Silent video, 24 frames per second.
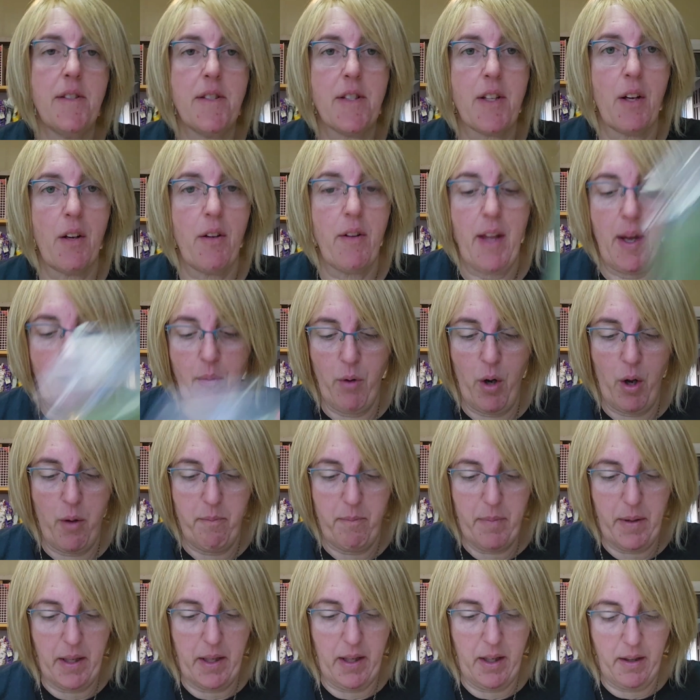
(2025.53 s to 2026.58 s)
so that
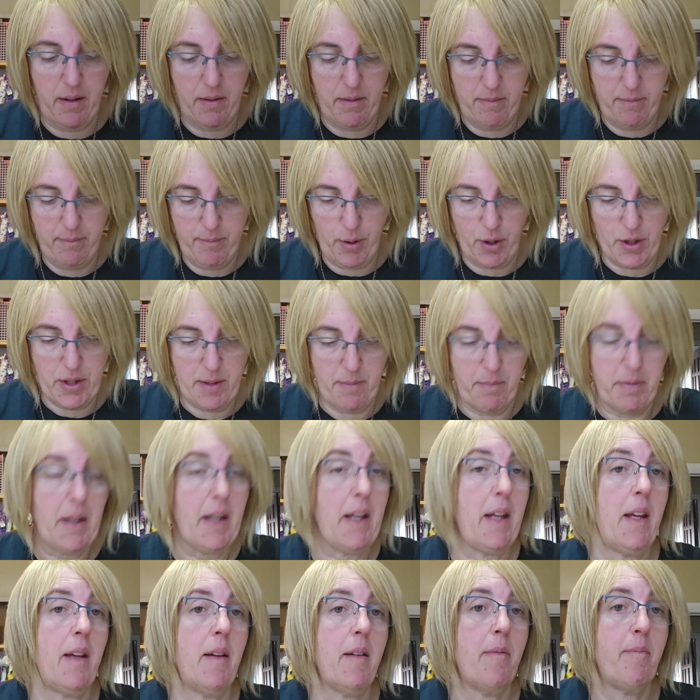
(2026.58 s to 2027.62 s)
won't be
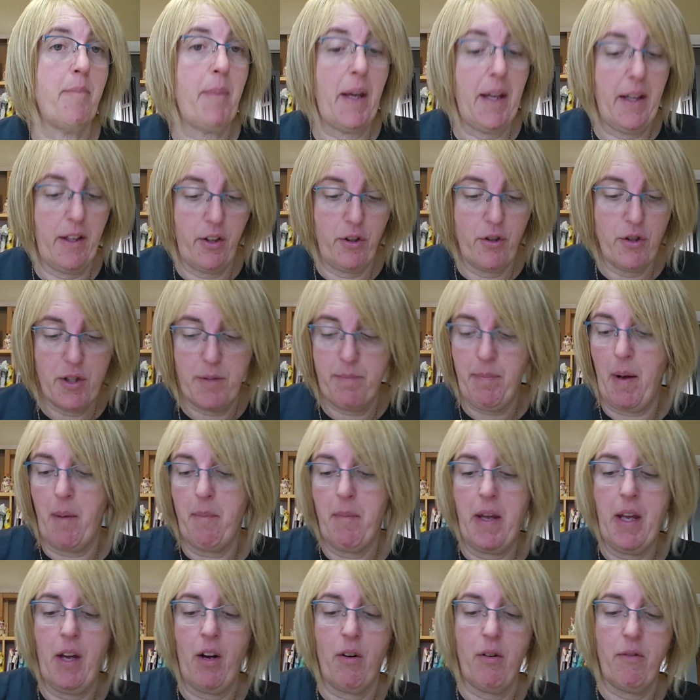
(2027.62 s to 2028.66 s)
possibly being used by
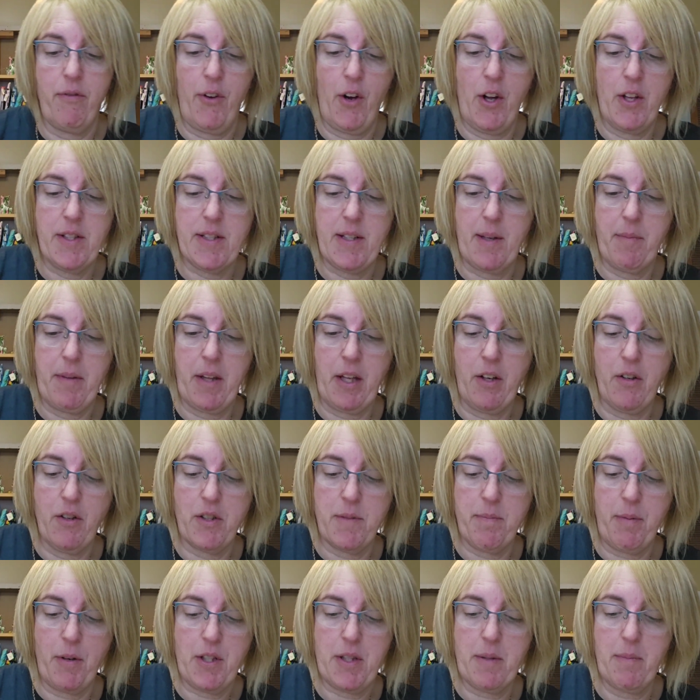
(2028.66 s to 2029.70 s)
me. I'll find something
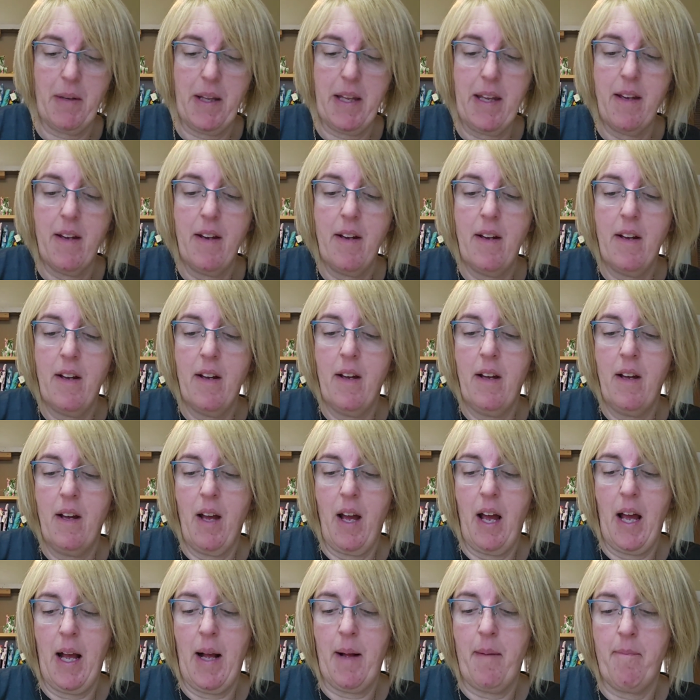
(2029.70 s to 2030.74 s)
else possibly.
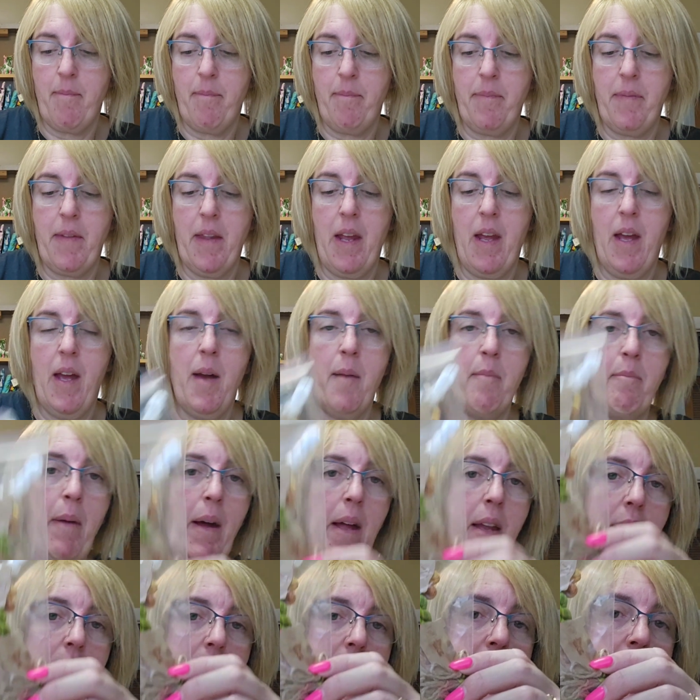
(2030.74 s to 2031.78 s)

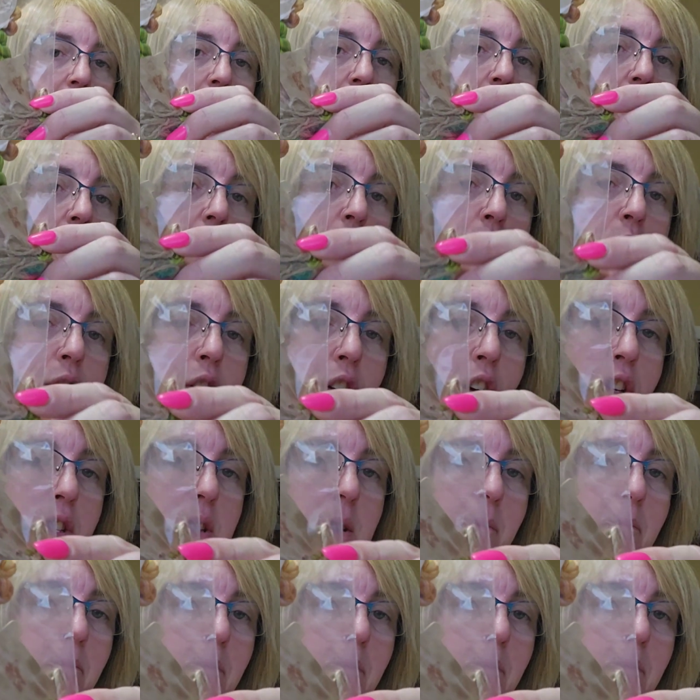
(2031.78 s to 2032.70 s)
But also some